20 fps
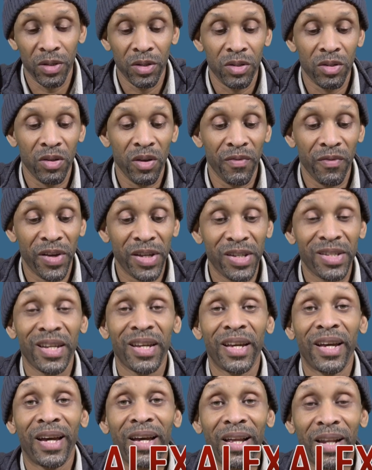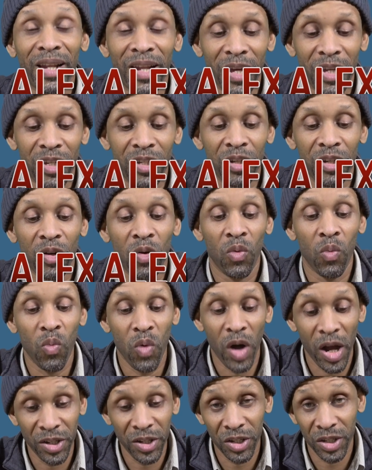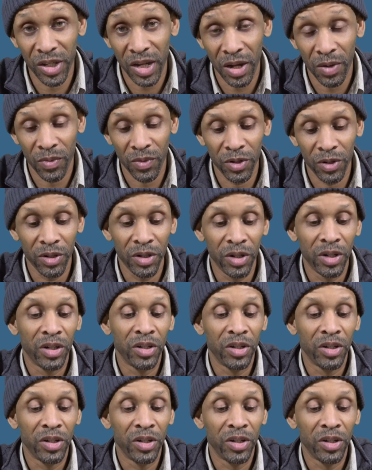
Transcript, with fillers: So if I say watchtower,